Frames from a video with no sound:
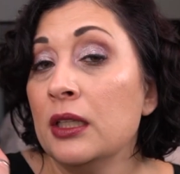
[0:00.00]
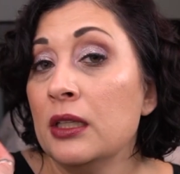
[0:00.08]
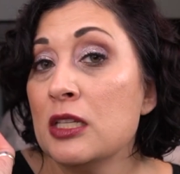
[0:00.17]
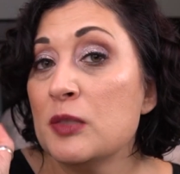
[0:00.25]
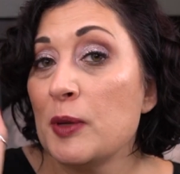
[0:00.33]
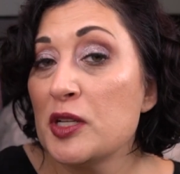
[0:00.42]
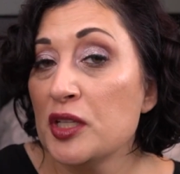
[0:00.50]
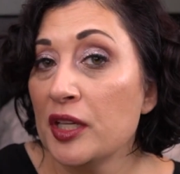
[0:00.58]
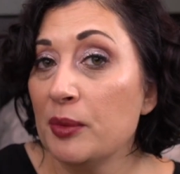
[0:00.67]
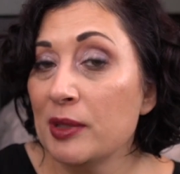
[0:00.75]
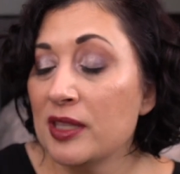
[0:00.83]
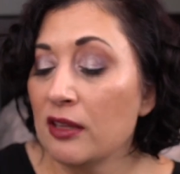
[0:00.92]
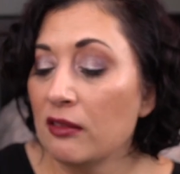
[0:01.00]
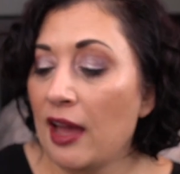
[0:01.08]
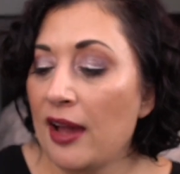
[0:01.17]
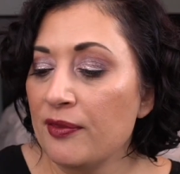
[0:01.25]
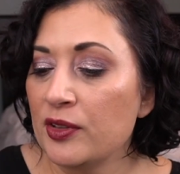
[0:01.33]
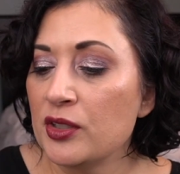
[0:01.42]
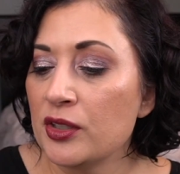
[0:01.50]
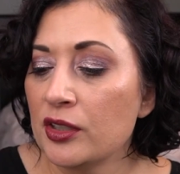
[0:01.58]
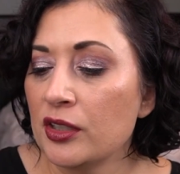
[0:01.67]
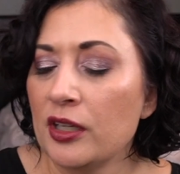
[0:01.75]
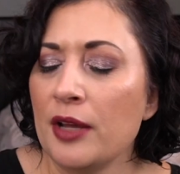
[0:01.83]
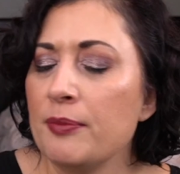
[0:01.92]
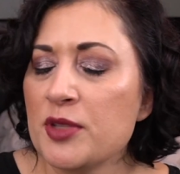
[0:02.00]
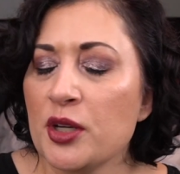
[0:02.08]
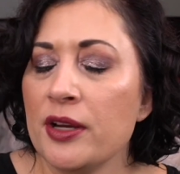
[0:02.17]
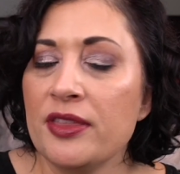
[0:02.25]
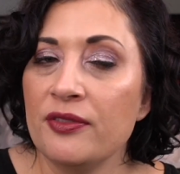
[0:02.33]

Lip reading: especially when the the